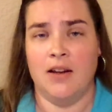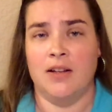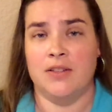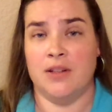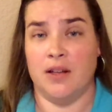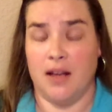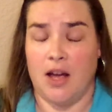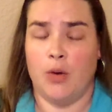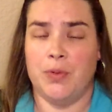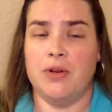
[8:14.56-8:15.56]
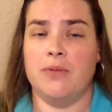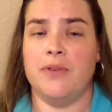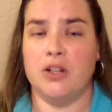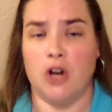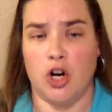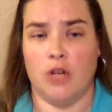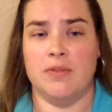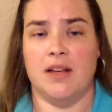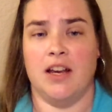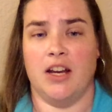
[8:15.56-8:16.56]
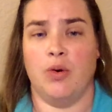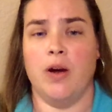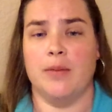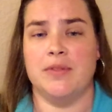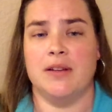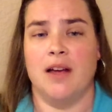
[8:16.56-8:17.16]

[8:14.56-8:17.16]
to help you to feel armed and equipped.